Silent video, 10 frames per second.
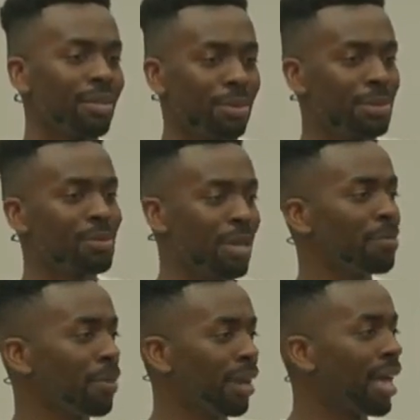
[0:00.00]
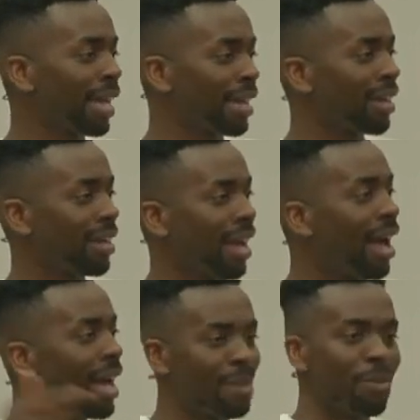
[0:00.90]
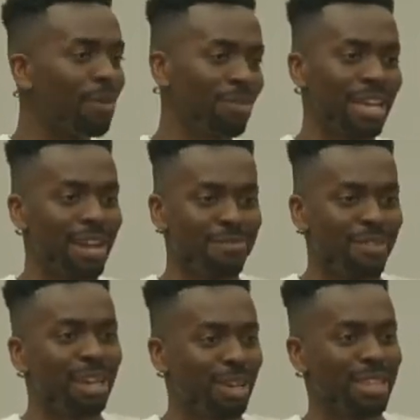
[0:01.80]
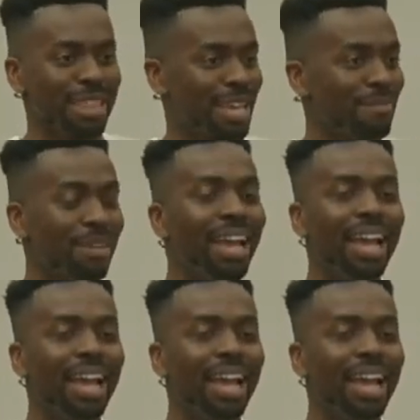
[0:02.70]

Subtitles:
those people like I am over here valuing them.